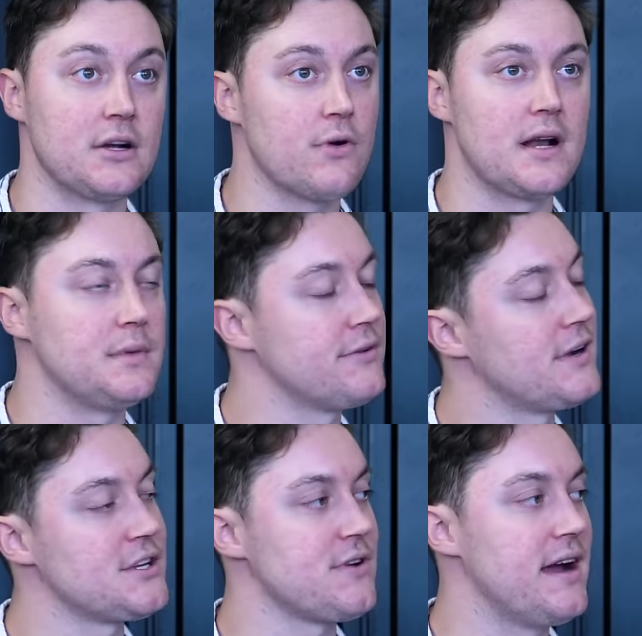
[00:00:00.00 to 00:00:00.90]
incredibly
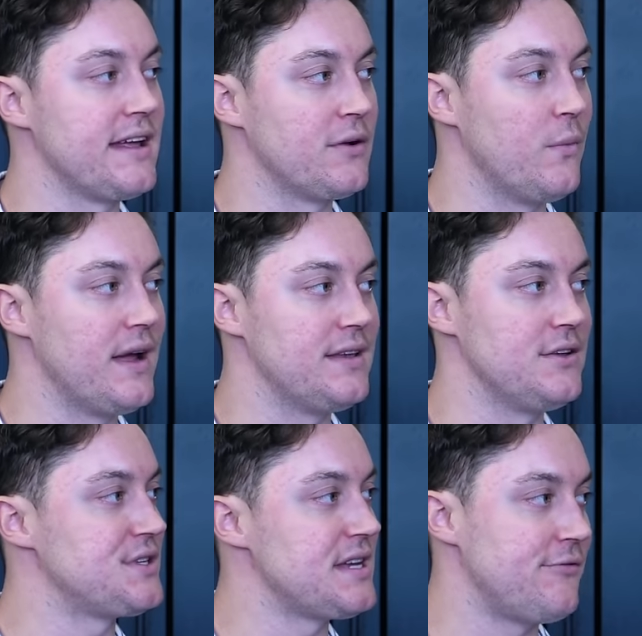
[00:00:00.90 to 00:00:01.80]
frustrating when
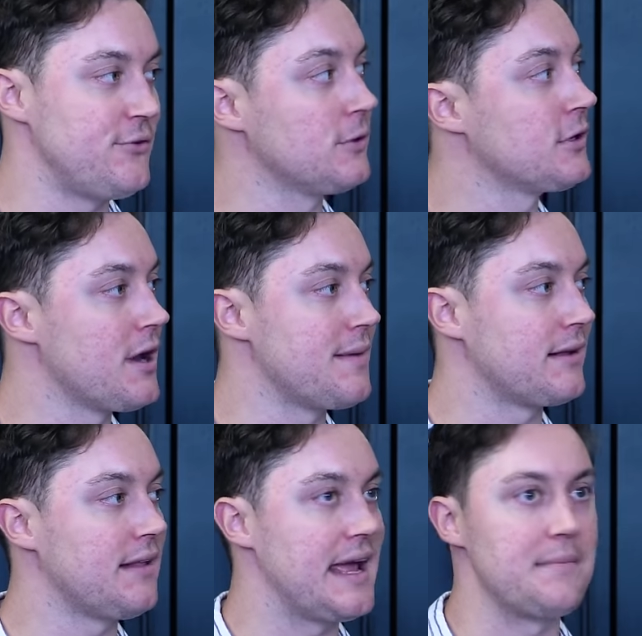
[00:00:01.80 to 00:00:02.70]
you see a fuel economy
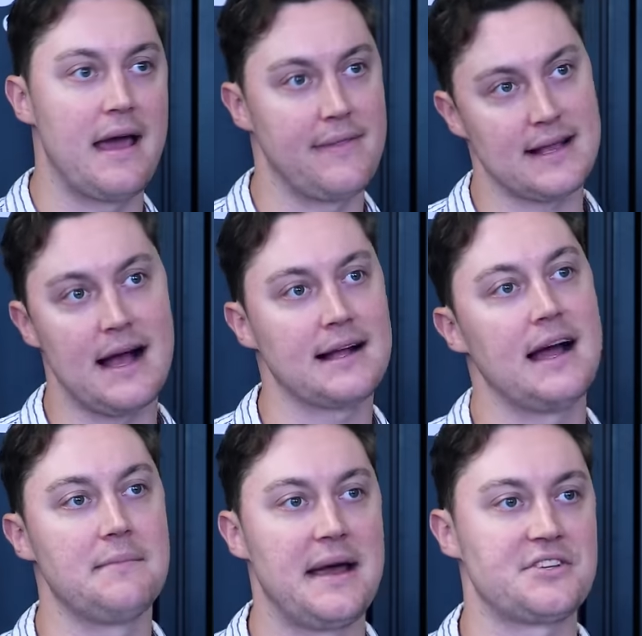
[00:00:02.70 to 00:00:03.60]
claim and the car
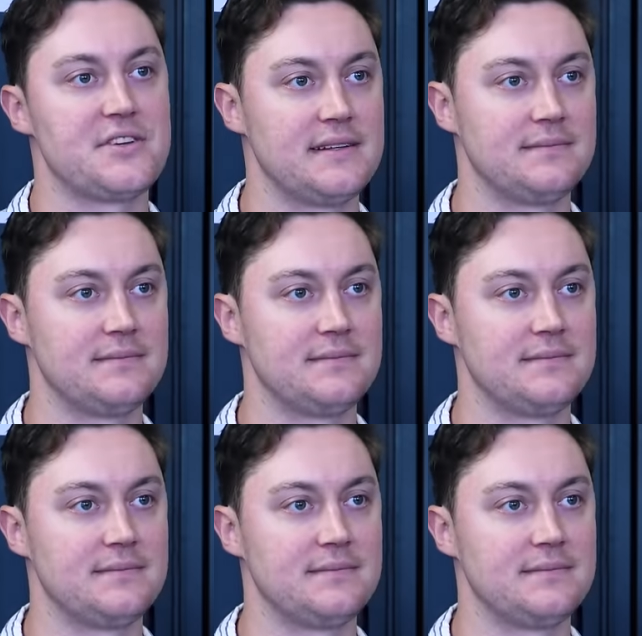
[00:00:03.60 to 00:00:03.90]
can't match it.